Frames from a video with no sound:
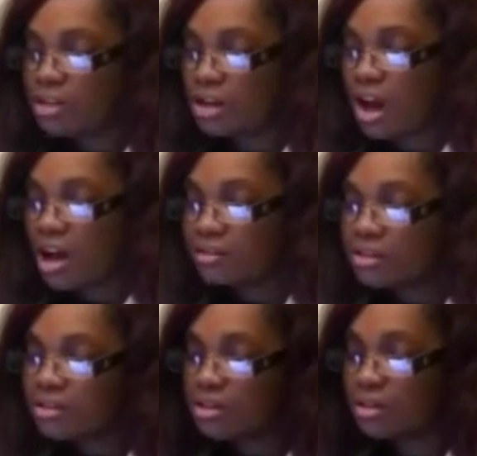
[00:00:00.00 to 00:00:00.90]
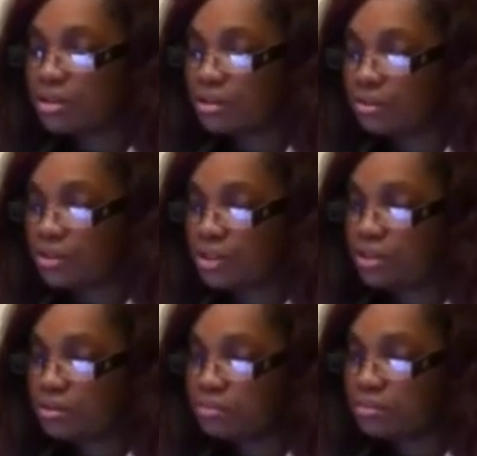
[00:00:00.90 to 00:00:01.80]
The author's
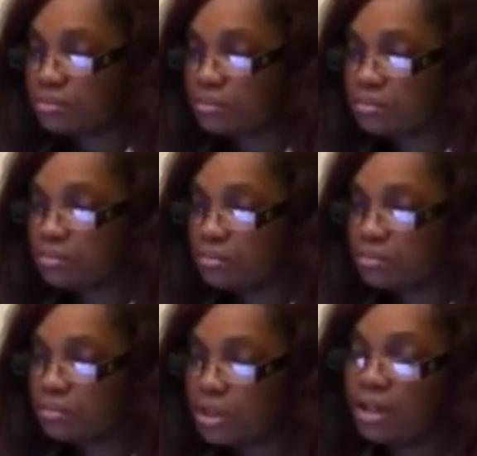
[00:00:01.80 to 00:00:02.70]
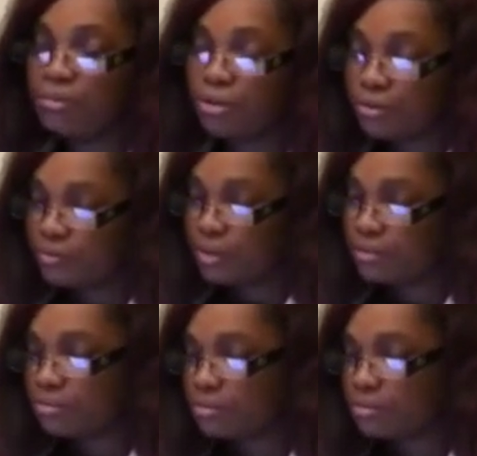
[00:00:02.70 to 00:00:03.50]
conclusion: improve it.